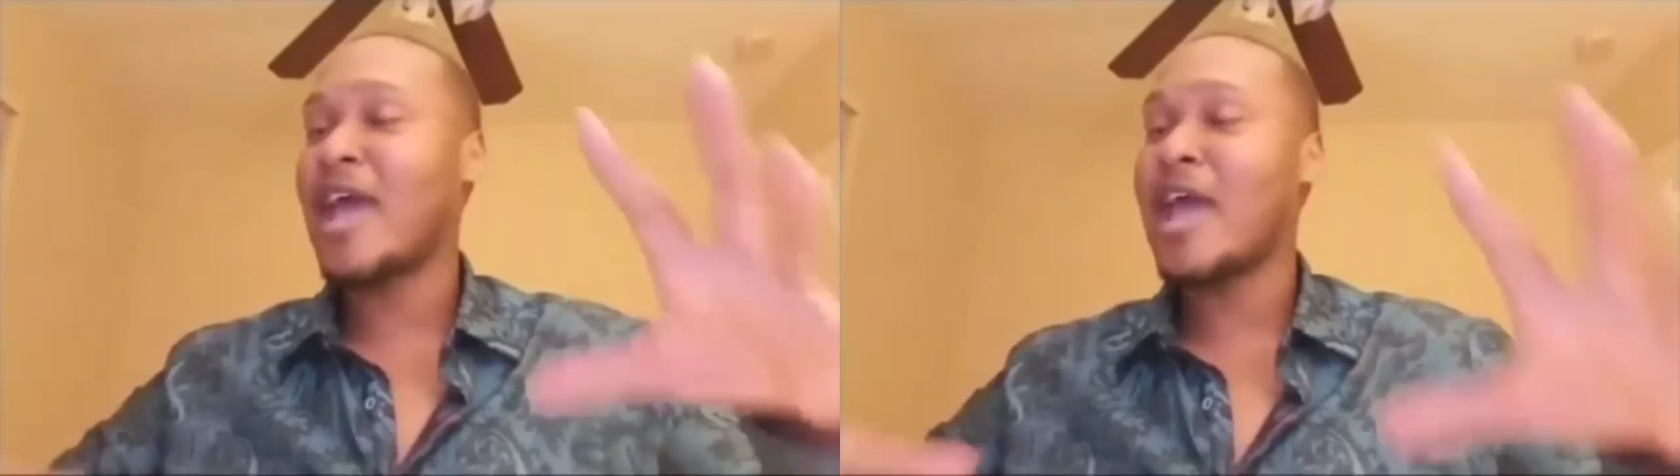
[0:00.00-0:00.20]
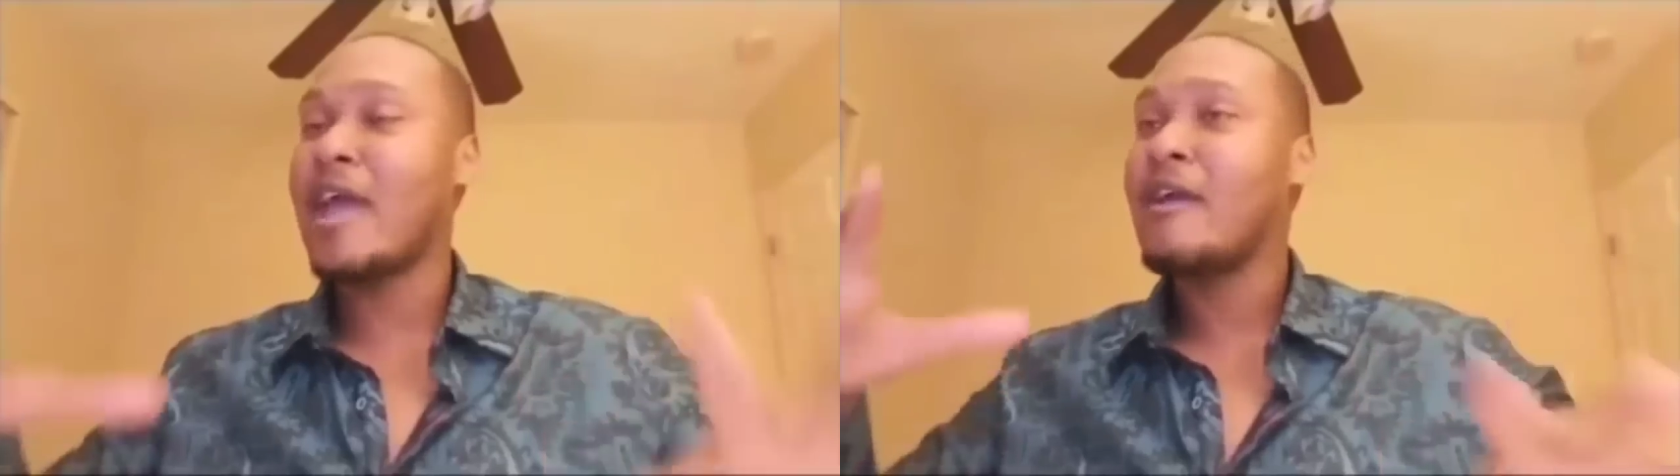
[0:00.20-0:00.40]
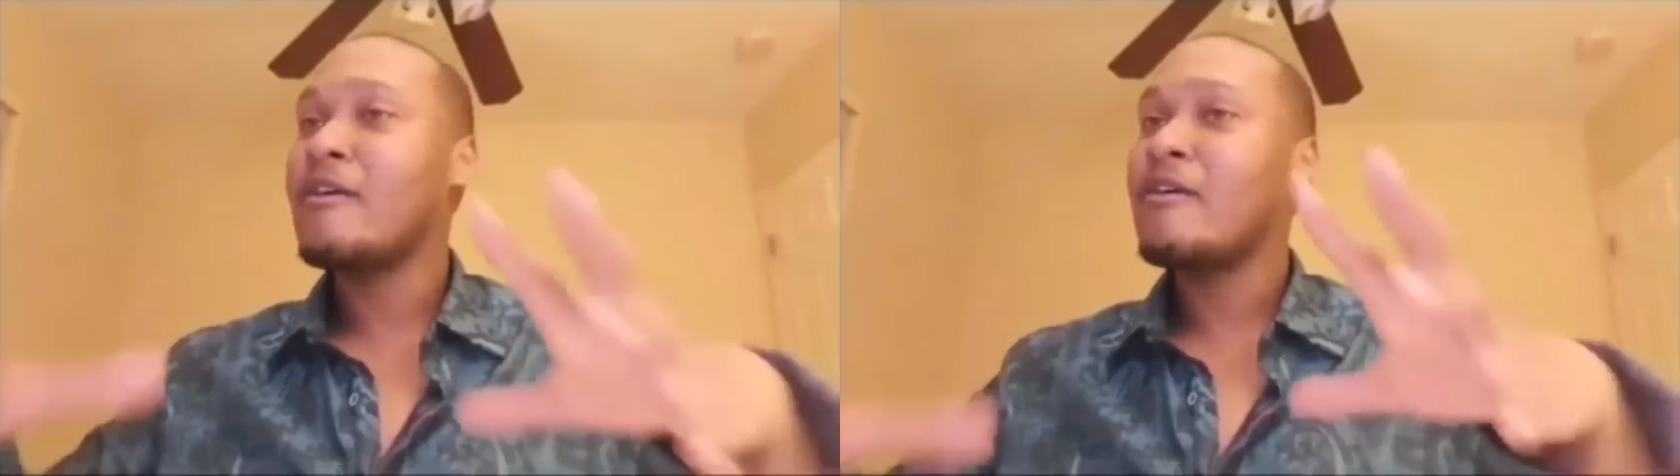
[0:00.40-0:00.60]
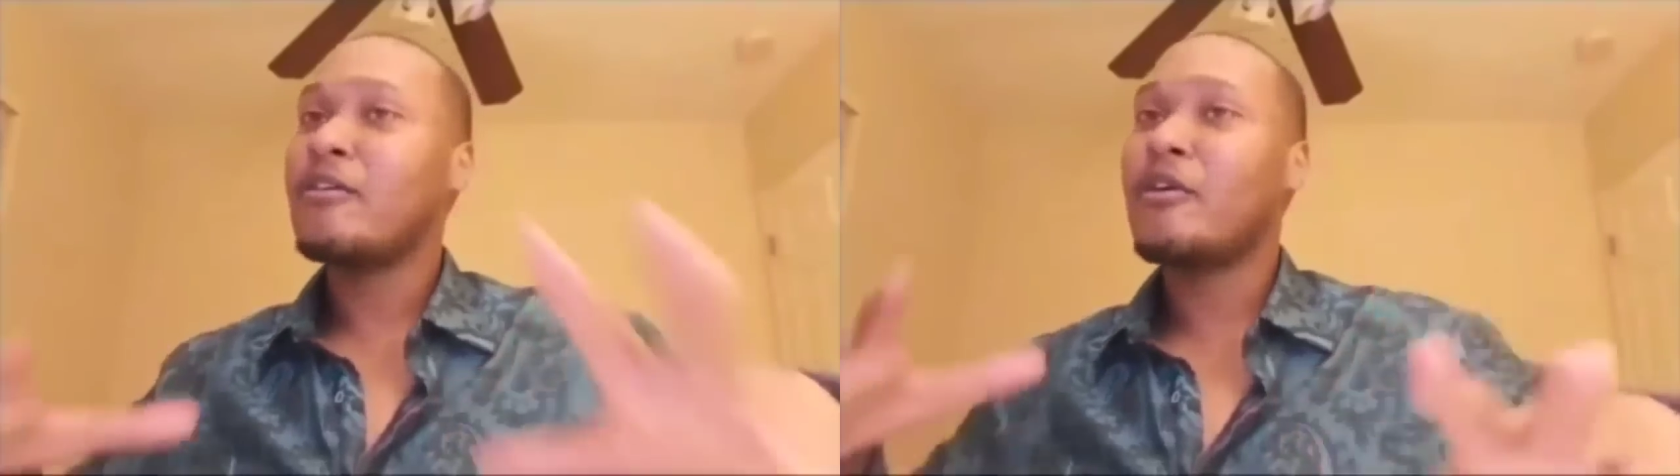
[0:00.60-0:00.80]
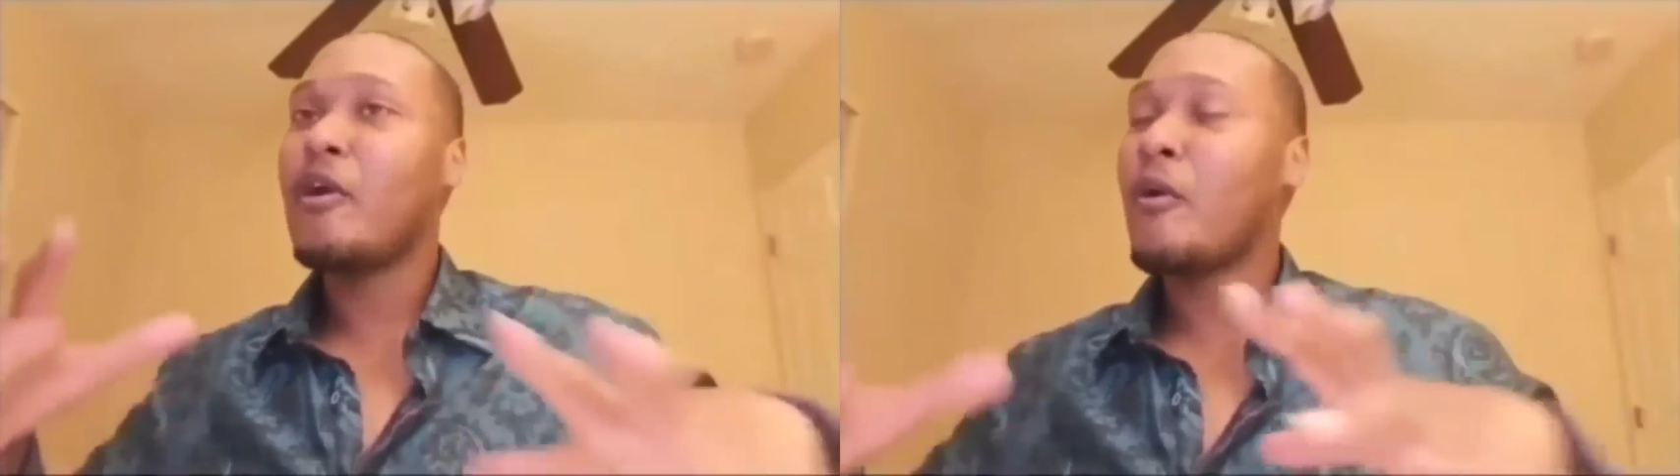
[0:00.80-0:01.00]
that
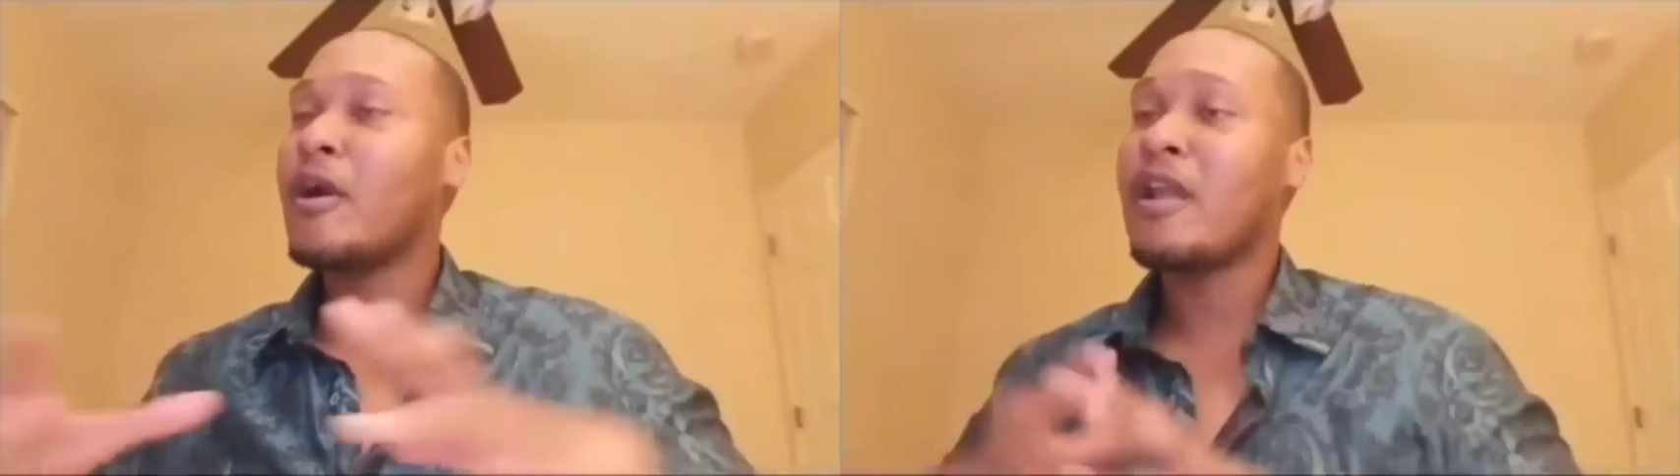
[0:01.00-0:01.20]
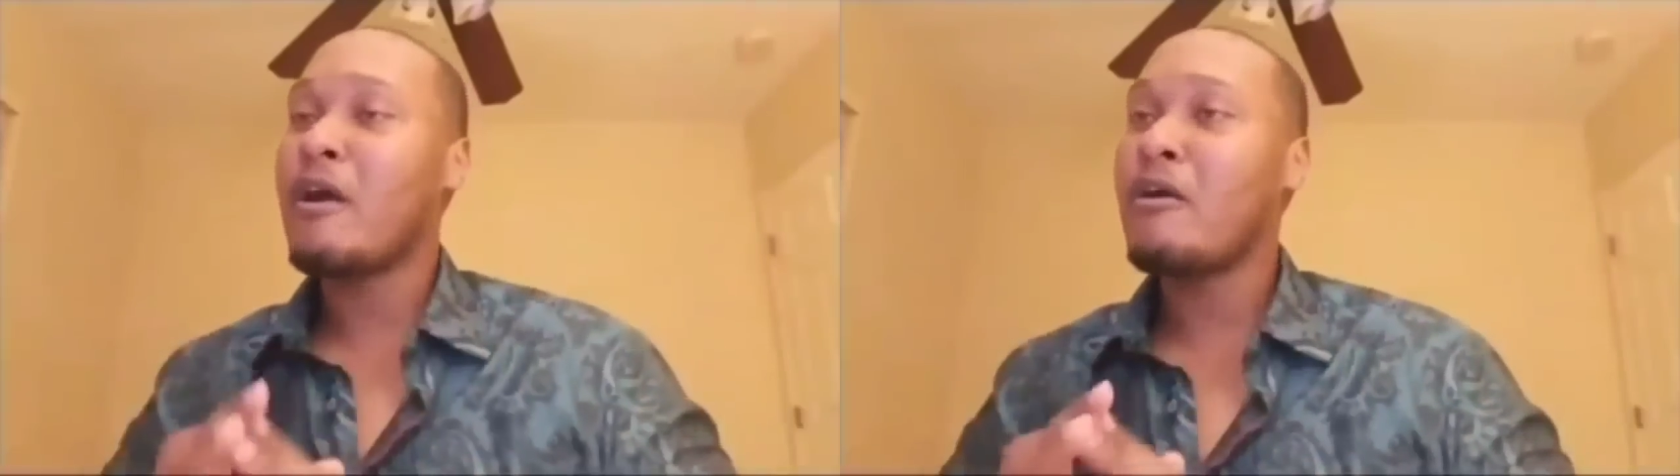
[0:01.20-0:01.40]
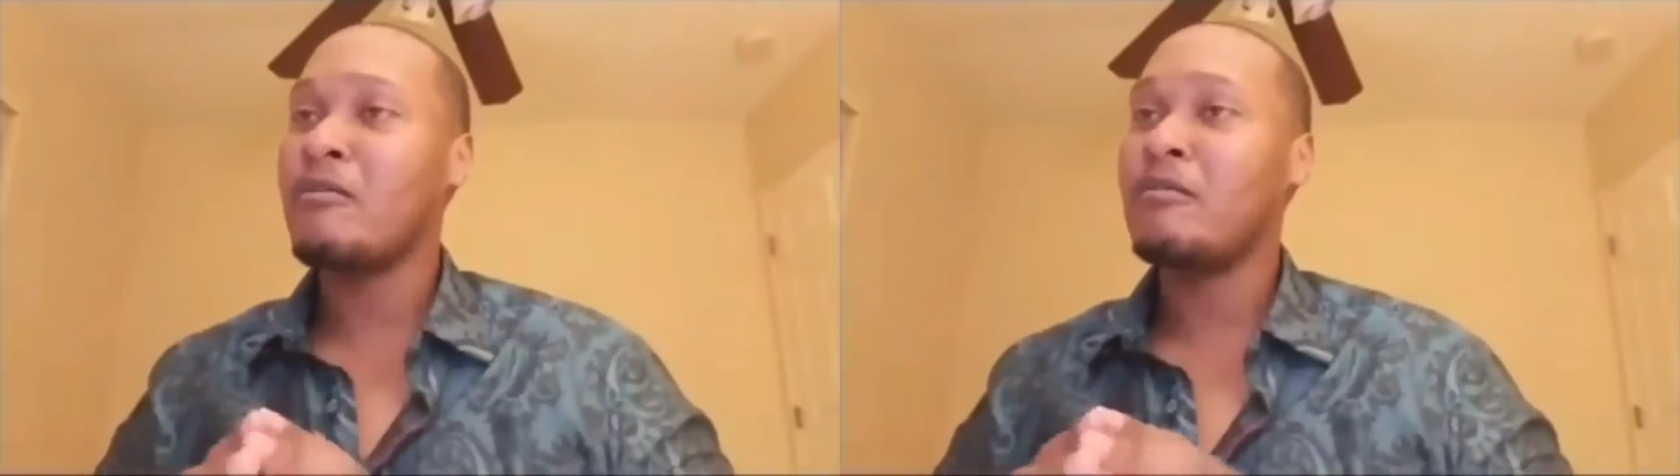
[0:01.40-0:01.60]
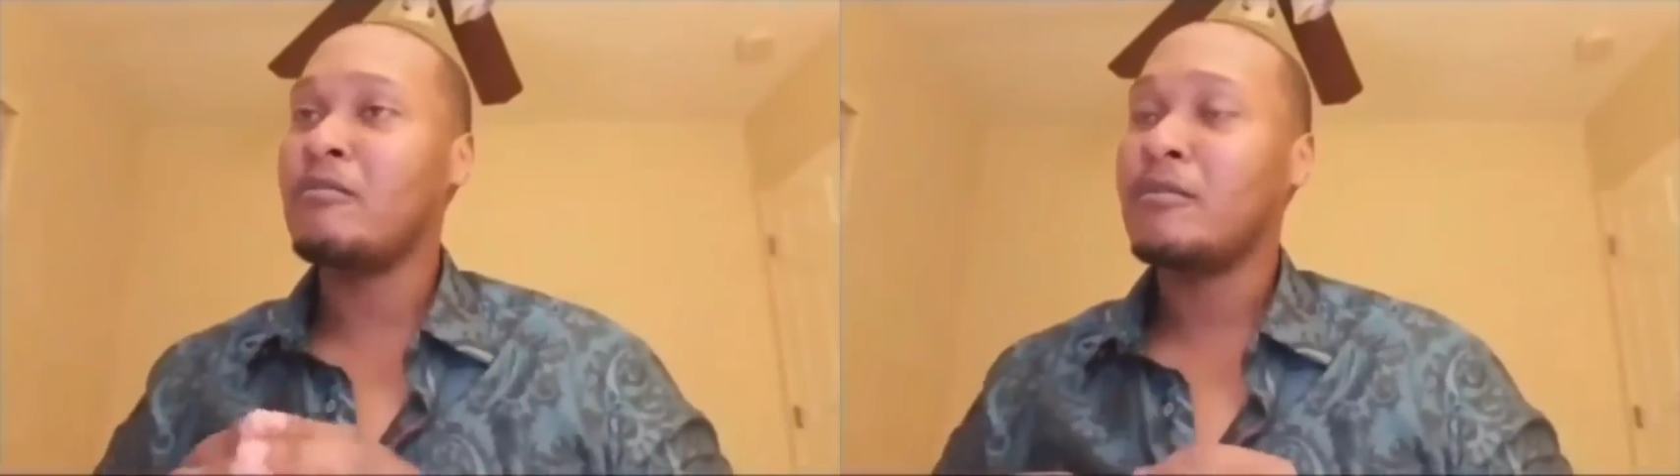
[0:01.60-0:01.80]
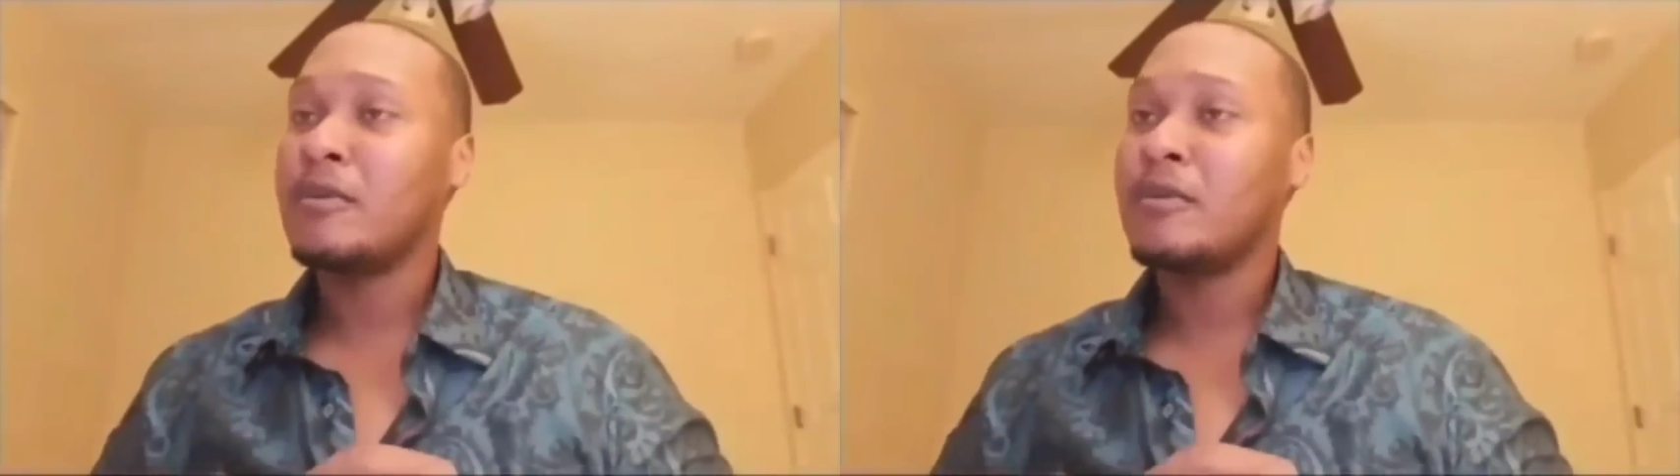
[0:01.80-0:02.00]
going on.